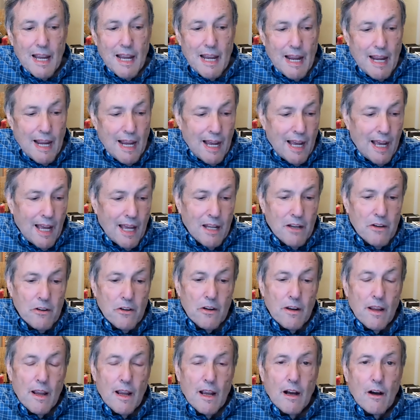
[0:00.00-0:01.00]

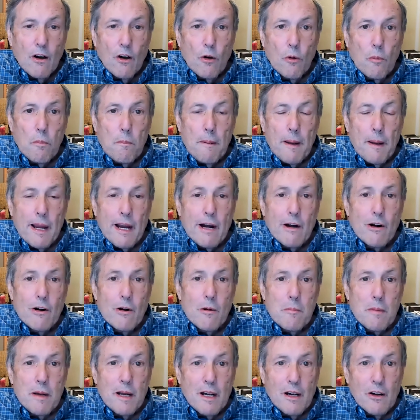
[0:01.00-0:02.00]
And now
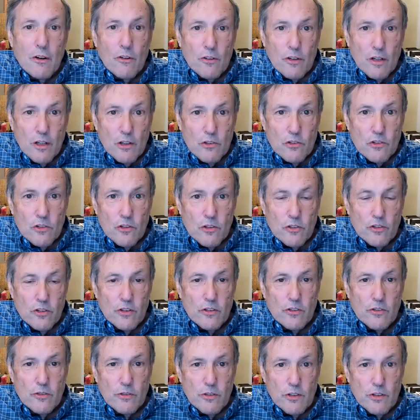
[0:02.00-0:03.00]
Paramount has
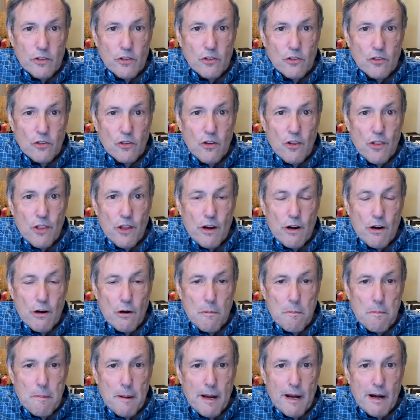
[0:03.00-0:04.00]
just introduced
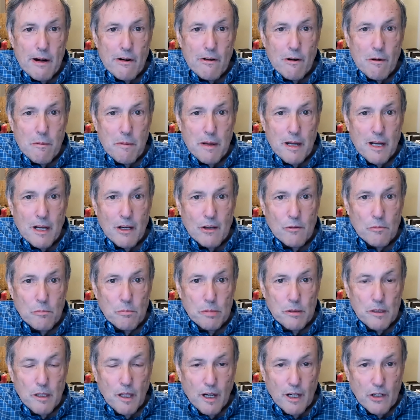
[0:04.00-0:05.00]
their Paramount
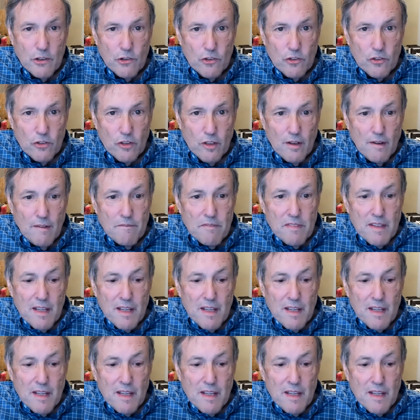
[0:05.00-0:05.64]
Plus.